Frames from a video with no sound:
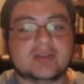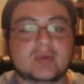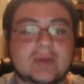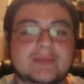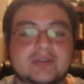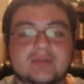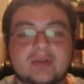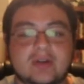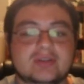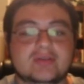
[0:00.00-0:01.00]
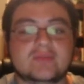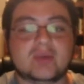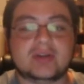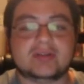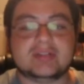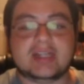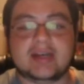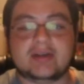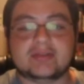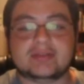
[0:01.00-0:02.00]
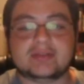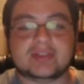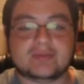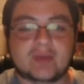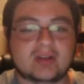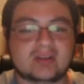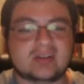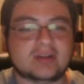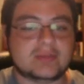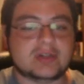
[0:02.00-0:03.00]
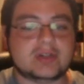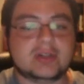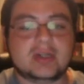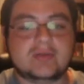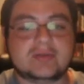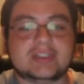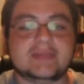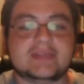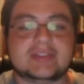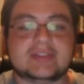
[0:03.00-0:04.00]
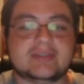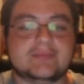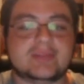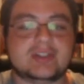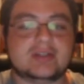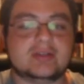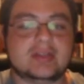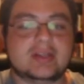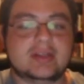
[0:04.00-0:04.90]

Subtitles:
The weapons are also boiled down to a smaller number, which keeps it simpler